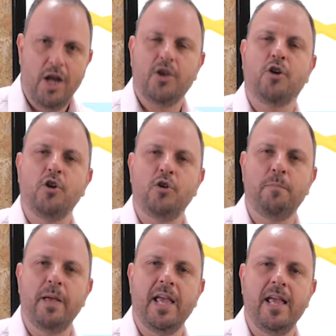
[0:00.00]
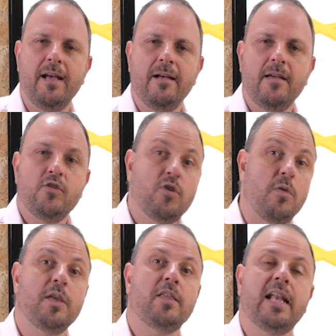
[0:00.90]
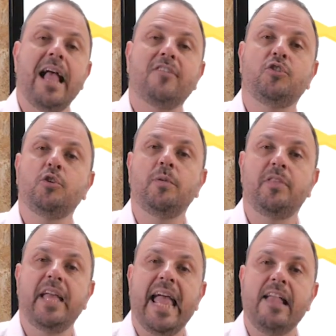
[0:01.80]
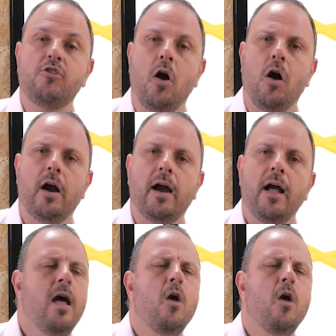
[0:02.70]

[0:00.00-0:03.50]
It could be something that has to do with HR.